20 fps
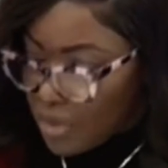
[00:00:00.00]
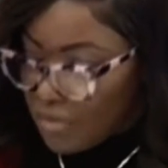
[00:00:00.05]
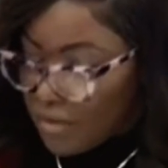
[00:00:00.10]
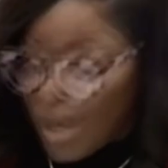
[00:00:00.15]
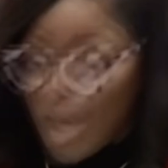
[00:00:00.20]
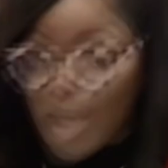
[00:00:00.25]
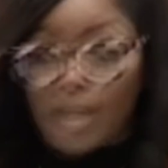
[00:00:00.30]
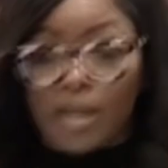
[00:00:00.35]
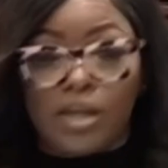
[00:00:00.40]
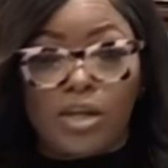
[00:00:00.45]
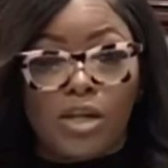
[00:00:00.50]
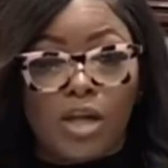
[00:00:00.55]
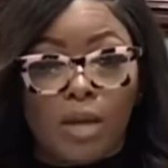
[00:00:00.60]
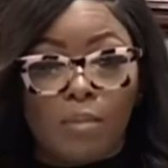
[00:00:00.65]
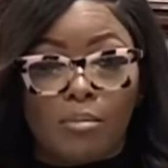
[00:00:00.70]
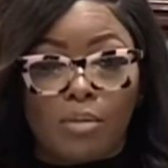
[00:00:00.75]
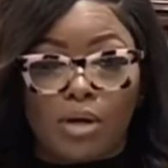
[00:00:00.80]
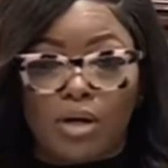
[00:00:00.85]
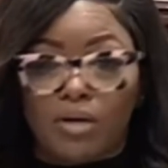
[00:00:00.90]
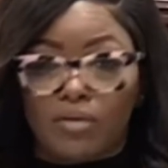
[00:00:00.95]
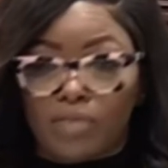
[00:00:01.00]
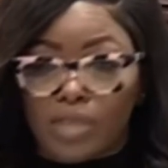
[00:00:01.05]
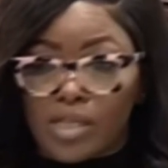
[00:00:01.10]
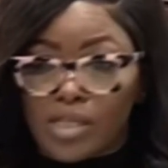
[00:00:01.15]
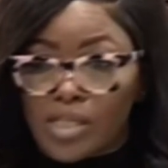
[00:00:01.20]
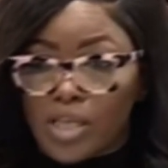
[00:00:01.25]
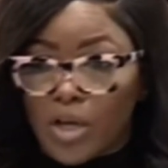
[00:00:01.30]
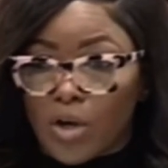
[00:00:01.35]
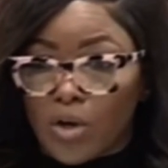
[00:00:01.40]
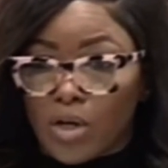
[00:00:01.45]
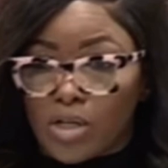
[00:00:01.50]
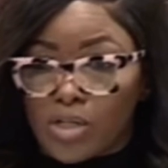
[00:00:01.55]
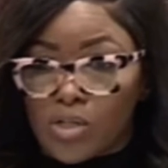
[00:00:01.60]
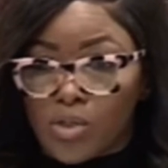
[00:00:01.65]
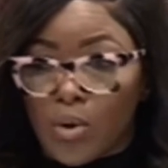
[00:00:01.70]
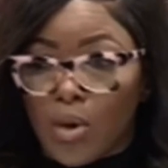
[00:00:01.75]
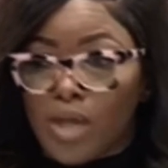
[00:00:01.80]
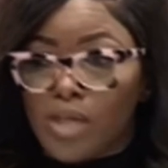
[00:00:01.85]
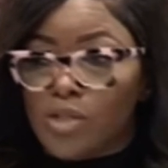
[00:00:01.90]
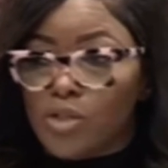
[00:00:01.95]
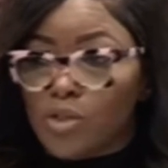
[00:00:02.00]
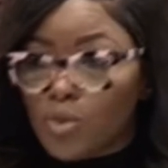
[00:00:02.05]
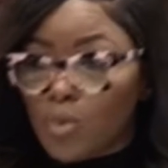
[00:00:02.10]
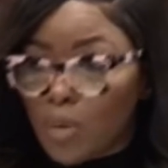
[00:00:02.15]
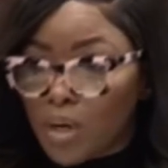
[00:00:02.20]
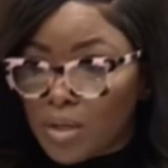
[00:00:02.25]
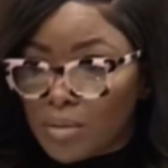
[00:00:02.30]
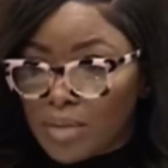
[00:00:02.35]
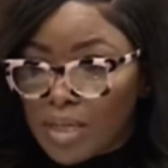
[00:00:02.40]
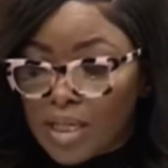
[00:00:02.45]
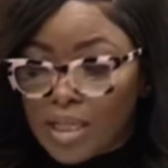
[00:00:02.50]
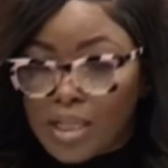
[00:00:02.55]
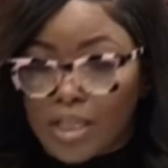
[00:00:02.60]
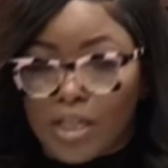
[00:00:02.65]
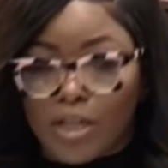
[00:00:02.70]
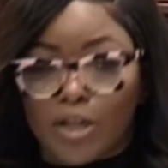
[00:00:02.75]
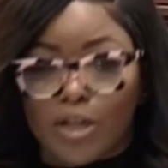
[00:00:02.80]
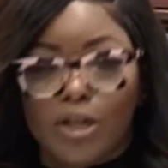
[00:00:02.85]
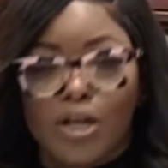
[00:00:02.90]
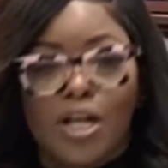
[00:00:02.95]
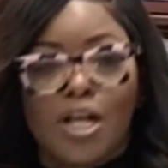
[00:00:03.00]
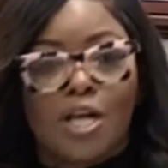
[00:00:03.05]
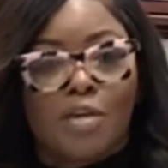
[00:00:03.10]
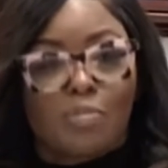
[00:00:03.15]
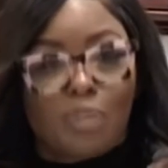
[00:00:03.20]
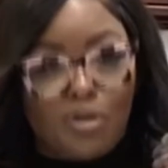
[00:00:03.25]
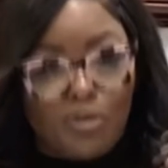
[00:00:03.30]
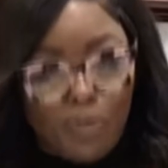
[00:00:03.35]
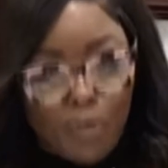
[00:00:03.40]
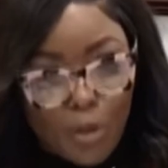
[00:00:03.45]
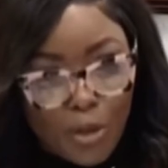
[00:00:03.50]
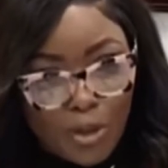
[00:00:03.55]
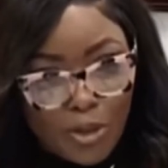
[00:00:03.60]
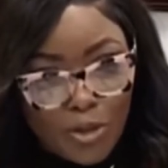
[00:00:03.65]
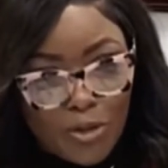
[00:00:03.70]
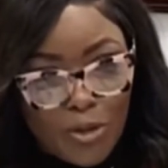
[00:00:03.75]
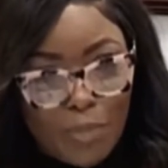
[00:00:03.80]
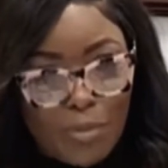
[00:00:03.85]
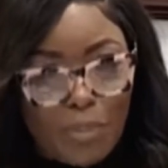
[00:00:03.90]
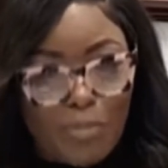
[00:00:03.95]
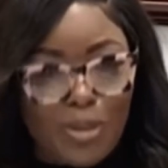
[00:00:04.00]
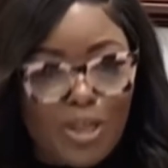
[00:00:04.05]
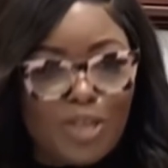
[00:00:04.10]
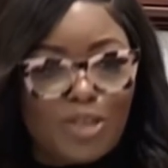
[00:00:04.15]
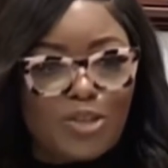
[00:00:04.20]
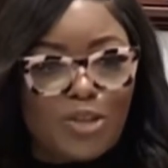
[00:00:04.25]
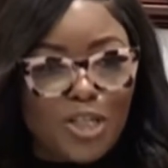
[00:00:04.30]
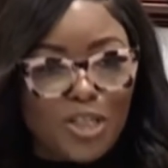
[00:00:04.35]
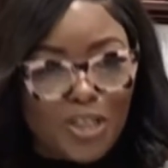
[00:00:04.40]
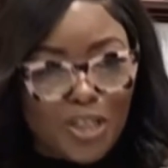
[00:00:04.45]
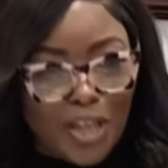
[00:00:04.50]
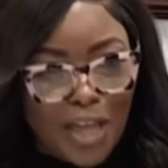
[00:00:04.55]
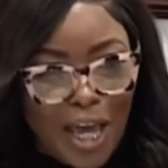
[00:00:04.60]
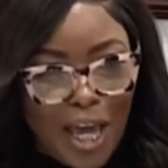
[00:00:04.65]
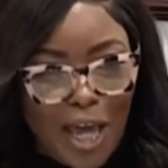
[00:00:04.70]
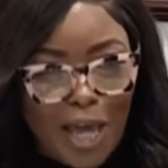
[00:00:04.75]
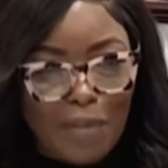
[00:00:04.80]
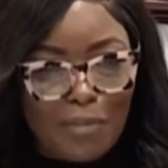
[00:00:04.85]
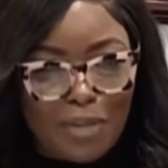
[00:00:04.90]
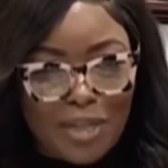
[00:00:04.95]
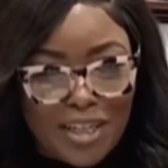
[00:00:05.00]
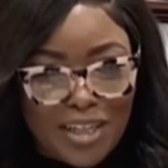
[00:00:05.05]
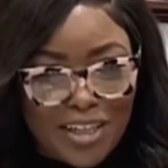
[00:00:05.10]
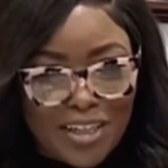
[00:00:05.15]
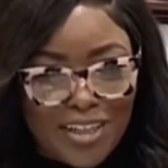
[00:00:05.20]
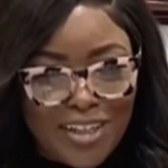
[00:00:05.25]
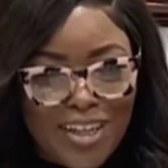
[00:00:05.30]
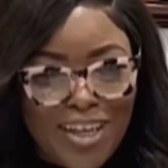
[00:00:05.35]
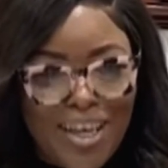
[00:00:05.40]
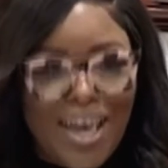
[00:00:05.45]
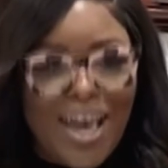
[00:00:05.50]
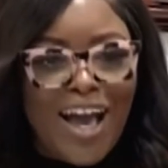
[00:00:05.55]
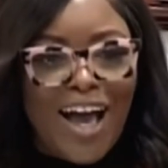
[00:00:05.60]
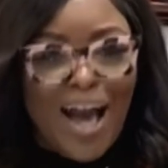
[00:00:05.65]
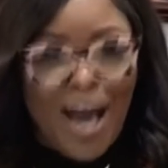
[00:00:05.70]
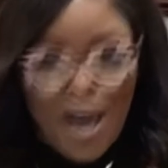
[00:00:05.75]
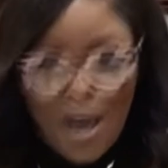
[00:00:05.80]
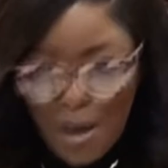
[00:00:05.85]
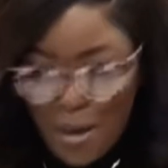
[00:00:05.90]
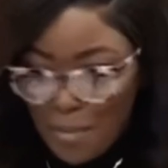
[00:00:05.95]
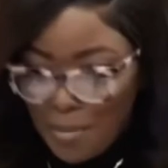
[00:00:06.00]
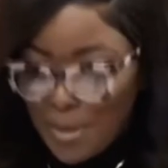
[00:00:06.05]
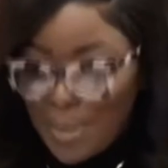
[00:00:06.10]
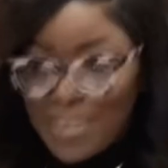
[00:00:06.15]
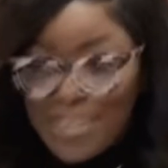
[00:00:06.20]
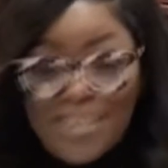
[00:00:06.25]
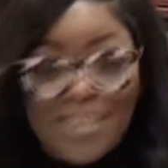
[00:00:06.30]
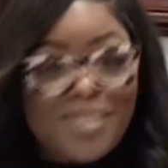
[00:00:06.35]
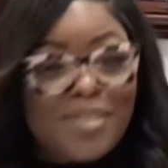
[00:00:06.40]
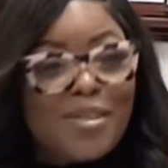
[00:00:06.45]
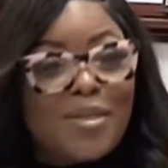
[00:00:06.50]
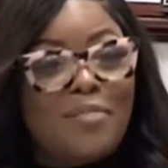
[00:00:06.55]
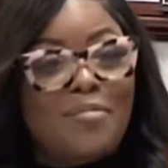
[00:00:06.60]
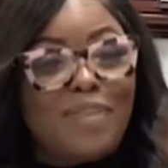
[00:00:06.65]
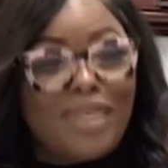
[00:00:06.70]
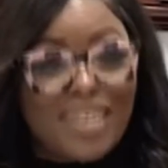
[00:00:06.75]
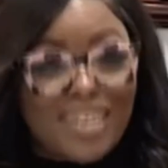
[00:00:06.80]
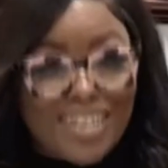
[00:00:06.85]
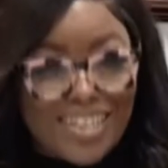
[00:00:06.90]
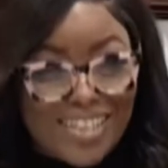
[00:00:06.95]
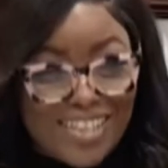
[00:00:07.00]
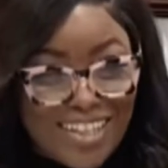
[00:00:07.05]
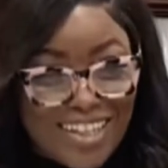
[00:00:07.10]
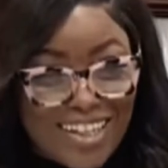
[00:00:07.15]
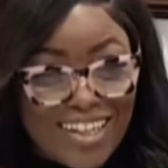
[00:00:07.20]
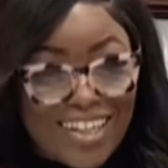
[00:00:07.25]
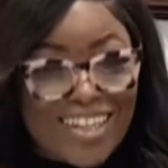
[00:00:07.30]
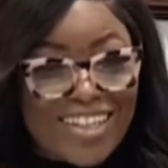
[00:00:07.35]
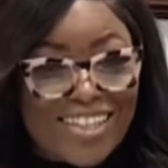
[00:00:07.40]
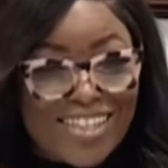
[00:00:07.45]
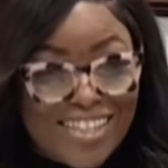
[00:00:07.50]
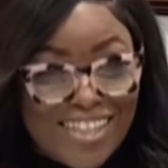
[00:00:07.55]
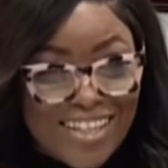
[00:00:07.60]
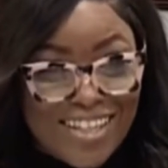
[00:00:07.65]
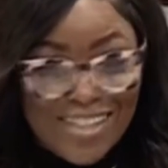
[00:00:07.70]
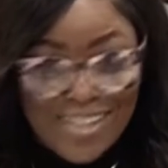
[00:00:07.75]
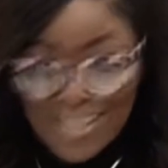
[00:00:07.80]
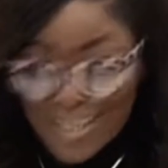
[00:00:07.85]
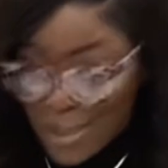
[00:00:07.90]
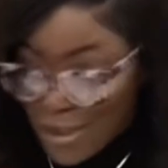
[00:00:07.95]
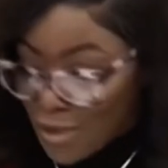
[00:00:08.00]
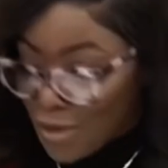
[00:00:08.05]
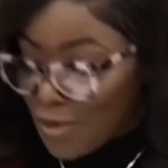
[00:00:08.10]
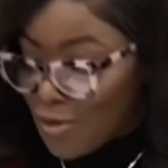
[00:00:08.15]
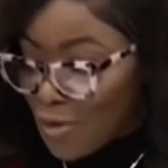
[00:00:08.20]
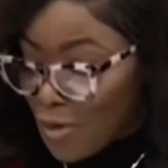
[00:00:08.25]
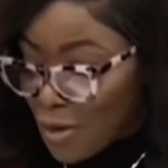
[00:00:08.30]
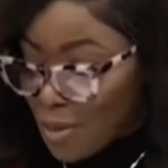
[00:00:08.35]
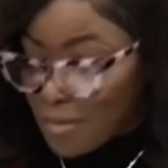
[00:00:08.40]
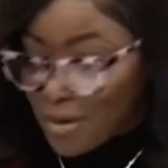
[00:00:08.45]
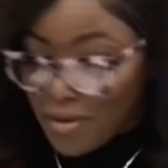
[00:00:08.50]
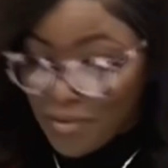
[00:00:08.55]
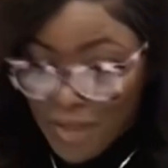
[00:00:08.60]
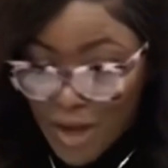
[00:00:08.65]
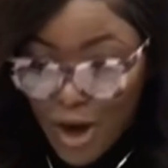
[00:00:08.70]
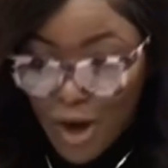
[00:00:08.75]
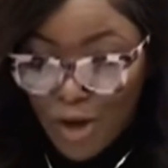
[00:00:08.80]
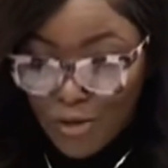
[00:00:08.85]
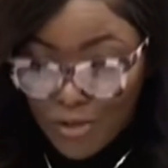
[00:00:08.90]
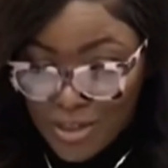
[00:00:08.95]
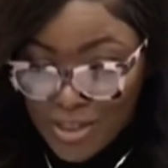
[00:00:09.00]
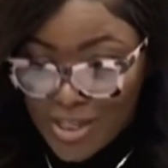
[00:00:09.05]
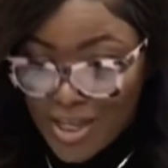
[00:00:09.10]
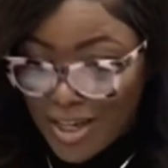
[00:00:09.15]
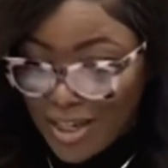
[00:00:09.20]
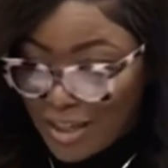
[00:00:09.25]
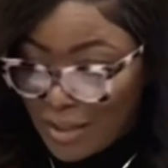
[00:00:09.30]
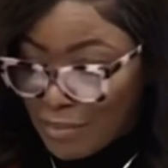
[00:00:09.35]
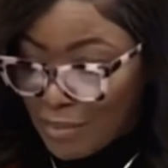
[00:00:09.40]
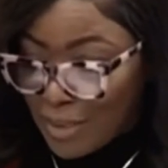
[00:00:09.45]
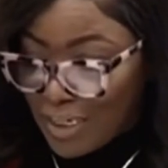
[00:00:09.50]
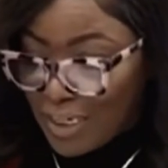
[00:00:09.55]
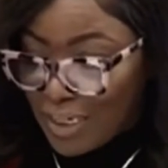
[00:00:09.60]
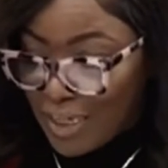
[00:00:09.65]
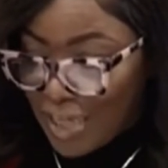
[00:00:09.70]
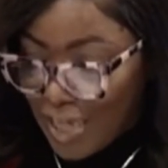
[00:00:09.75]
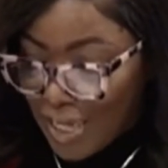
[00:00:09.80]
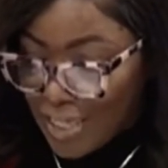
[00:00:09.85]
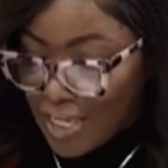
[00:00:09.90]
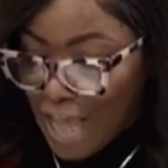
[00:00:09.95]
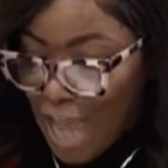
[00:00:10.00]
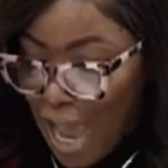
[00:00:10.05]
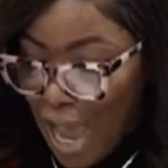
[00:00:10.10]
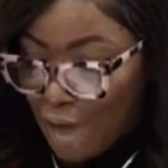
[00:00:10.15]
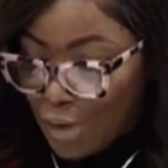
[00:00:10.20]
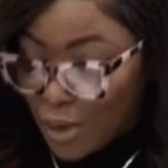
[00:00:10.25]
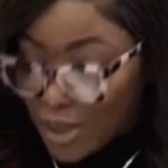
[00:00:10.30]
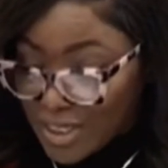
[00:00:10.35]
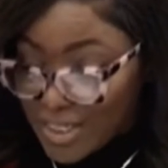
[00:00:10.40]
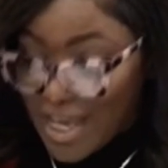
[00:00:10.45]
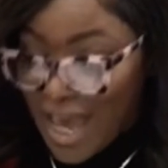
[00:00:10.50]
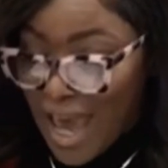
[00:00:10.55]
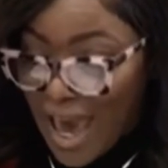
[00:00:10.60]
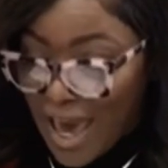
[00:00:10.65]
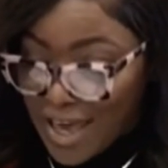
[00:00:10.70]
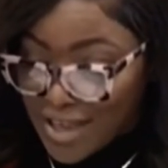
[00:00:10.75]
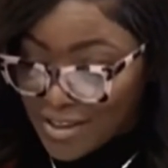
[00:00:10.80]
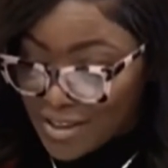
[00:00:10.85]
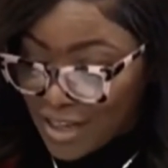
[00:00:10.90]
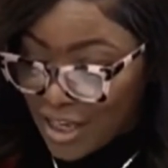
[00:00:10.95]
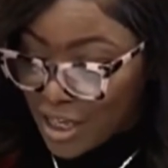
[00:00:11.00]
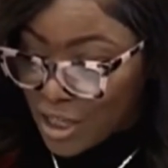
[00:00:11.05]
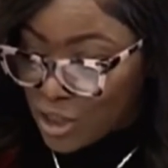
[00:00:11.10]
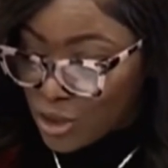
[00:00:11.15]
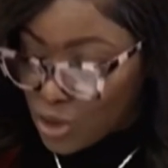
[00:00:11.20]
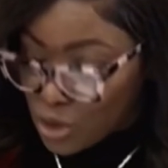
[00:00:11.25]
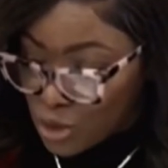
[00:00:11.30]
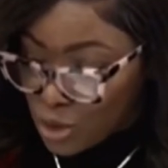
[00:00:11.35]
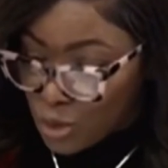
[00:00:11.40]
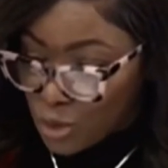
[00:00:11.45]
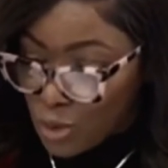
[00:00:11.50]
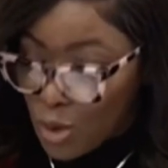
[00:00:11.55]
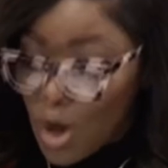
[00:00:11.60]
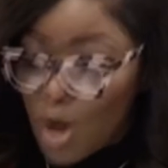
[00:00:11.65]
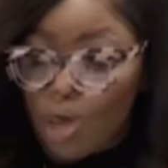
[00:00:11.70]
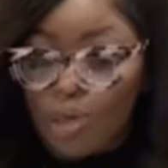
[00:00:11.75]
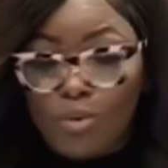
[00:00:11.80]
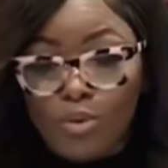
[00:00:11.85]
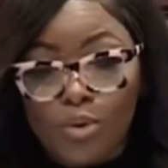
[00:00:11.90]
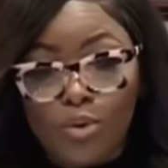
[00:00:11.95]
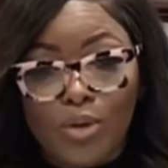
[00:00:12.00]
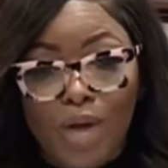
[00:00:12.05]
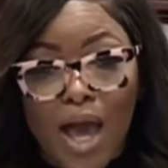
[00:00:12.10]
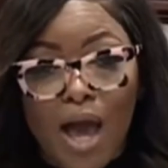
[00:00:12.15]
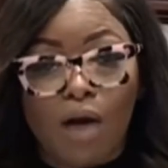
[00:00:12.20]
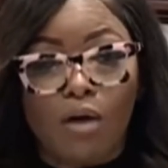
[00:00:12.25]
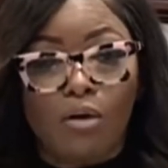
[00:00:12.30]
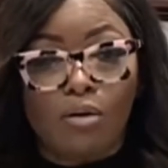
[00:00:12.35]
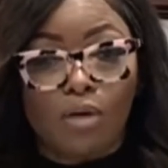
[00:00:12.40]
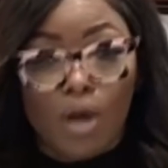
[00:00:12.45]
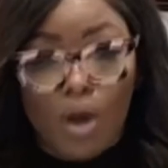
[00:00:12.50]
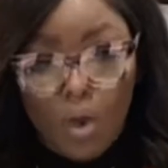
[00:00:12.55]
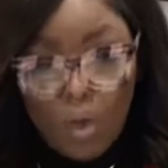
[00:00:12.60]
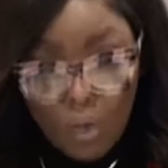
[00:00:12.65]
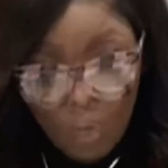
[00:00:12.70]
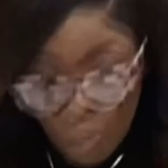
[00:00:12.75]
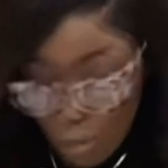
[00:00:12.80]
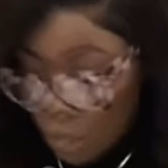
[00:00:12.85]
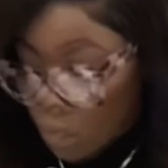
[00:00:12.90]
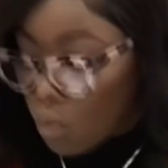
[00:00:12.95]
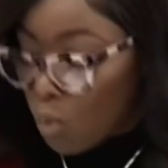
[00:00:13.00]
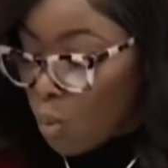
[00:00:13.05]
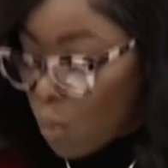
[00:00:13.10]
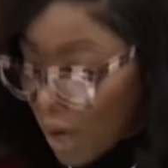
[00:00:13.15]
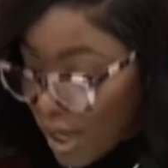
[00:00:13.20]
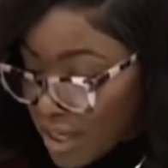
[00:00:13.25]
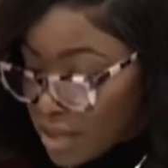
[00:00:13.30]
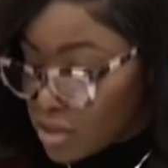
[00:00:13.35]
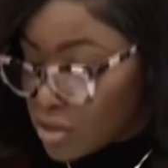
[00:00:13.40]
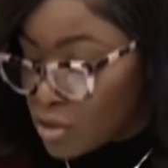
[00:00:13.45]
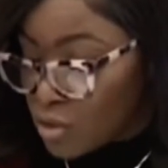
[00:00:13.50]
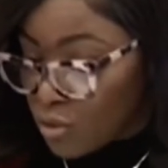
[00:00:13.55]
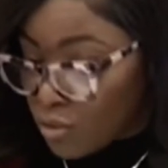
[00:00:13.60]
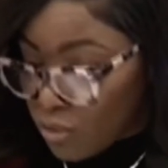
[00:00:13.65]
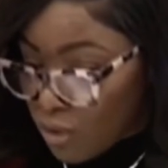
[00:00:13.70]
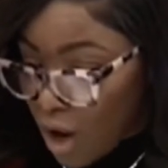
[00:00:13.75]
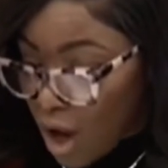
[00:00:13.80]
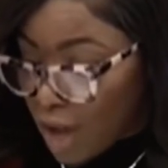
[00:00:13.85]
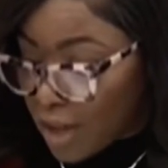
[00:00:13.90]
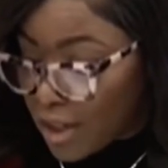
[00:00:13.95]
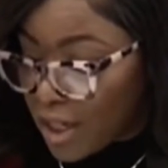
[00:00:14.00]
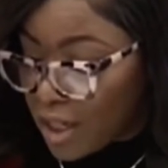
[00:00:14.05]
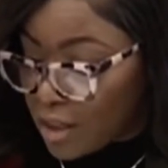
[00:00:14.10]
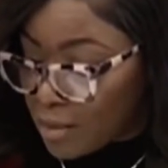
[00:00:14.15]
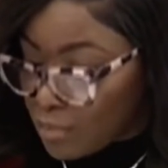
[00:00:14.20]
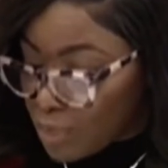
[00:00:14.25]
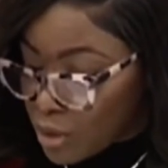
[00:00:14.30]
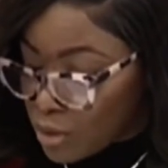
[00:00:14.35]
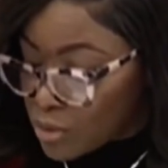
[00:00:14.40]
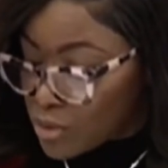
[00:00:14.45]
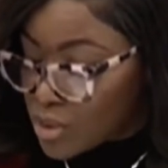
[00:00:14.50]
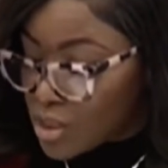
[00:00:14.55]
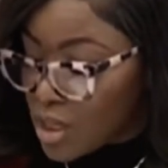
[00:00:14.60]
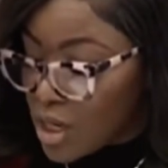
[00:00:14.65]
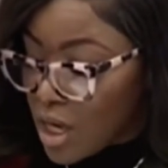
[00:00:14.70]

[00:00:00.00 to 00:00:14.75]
had a number of these hearings. So I do want to be clear, before the Trump administration came in, this committee did exist in the form of the Oversight Committee, and our task is to root out waste, fraud, and abuse.